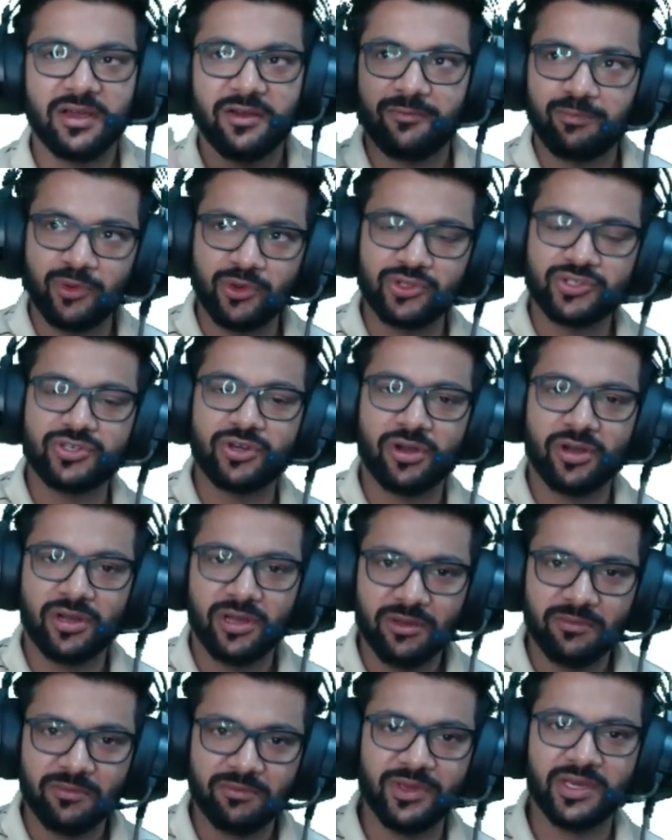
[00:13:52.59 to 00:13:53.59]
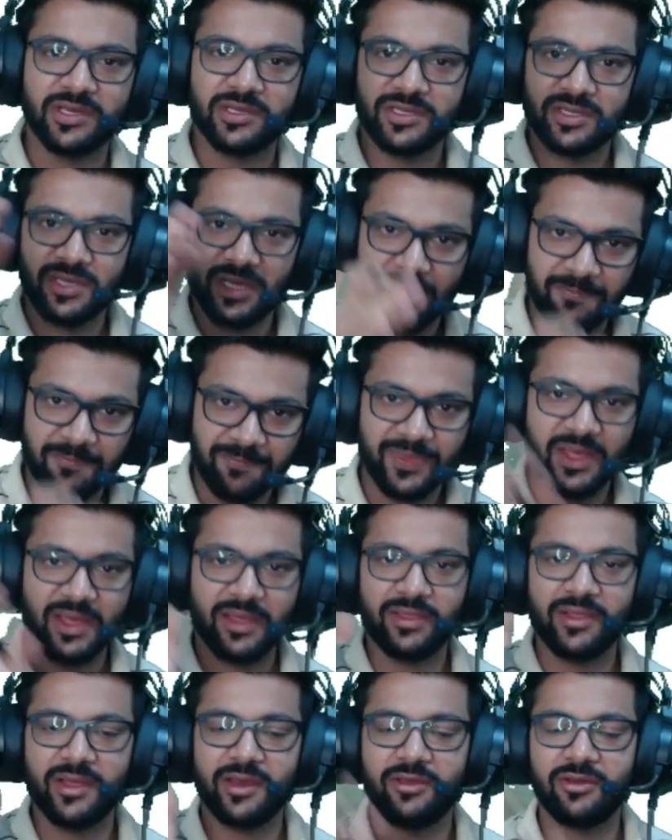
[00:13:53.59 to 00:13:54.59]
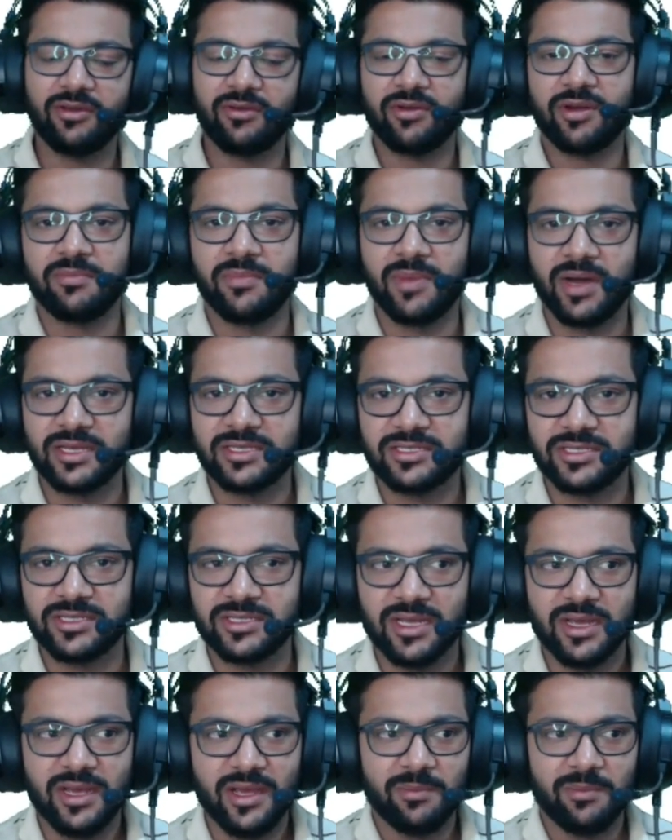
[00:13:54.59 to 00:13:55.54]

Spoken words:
postdoc, PhD, and then you have got master's.